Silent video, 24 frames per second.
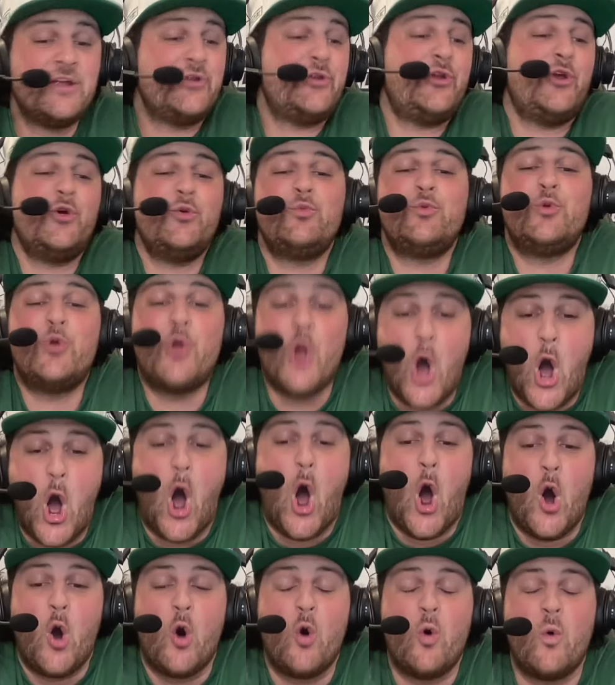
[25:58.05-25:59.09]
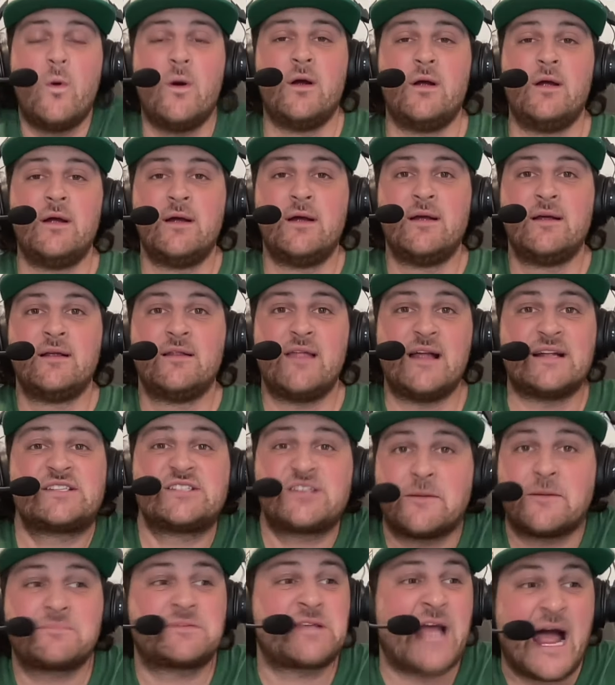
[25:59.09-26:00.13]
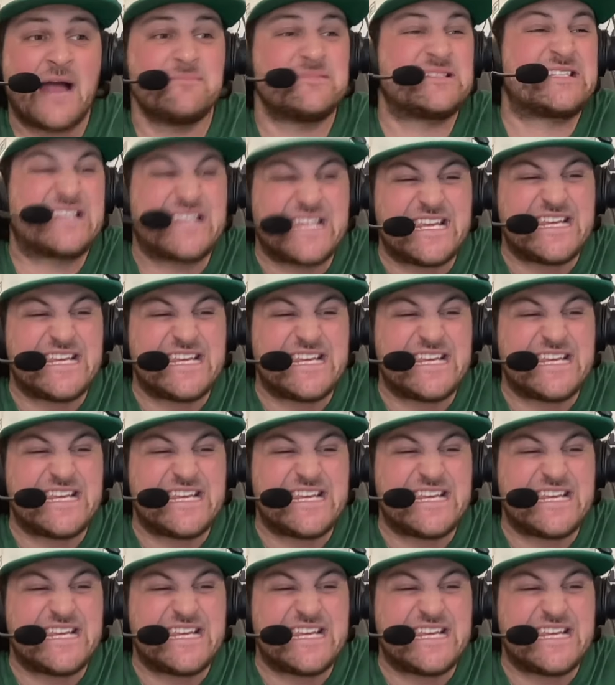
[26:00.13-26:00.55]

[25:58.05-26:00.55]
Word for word: you know that sometimes